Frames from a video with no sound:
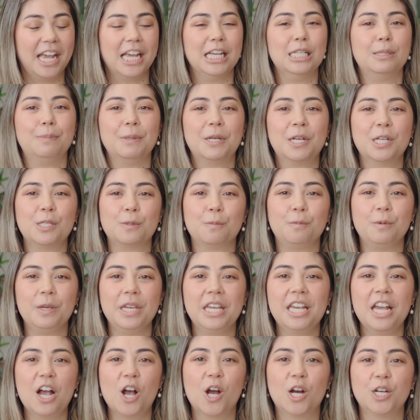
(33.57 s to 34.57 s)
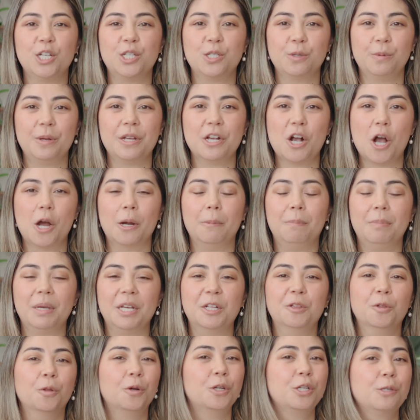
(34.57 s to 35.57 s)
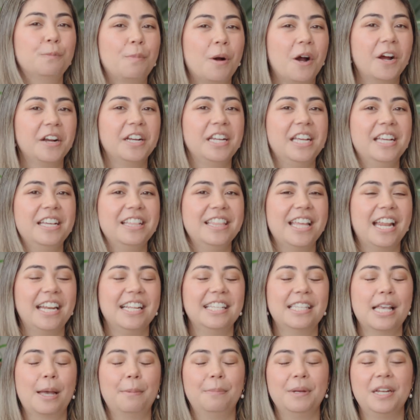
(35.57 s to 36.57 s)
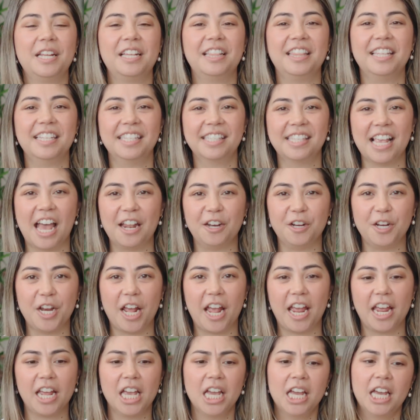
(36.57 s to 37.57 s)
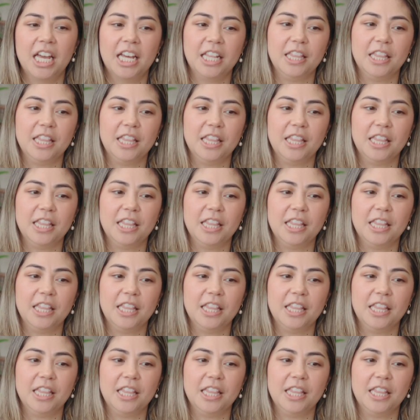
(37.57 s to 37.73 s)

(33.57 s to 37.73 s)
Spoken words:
is because we are doing our big launch party that is happening this Saturday.